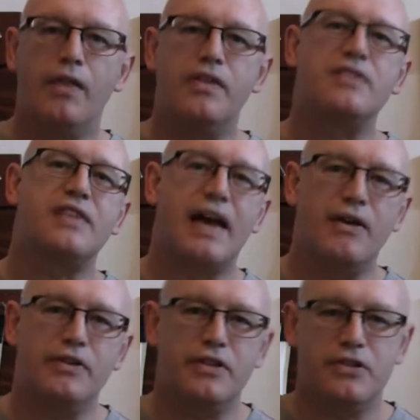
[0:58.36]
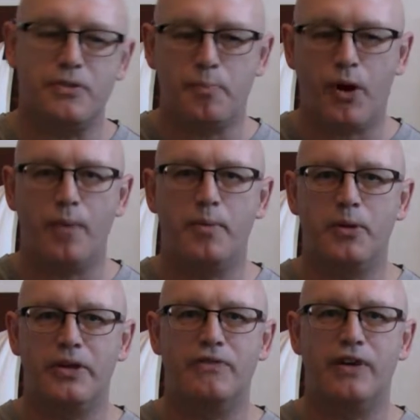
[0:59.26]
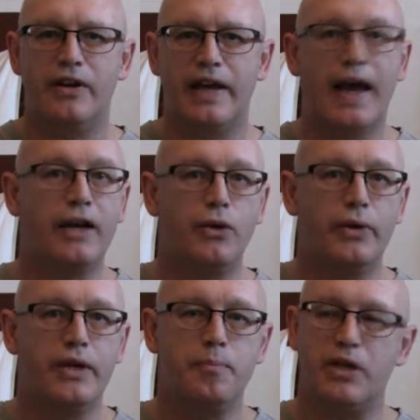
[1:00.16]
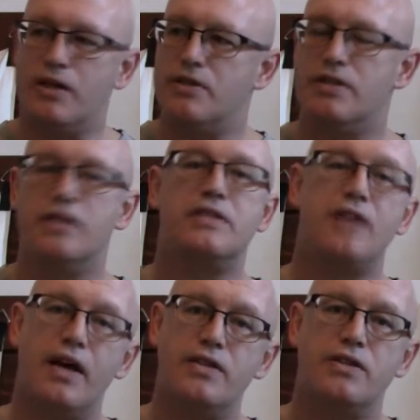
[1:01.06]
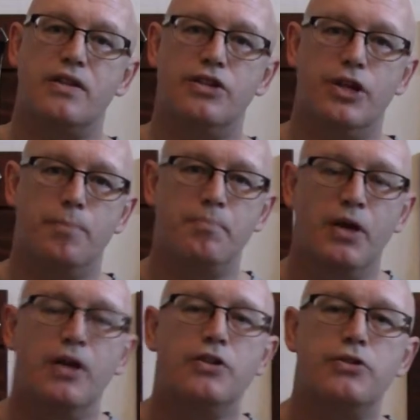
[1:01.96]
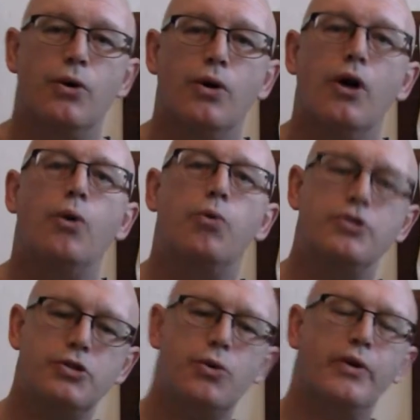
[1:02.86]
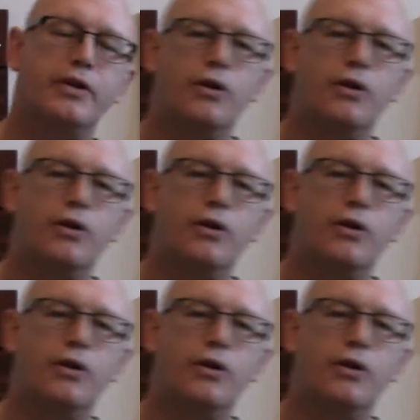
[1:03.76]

The sound is probably very echoey because of the size of the gym. So we're just going to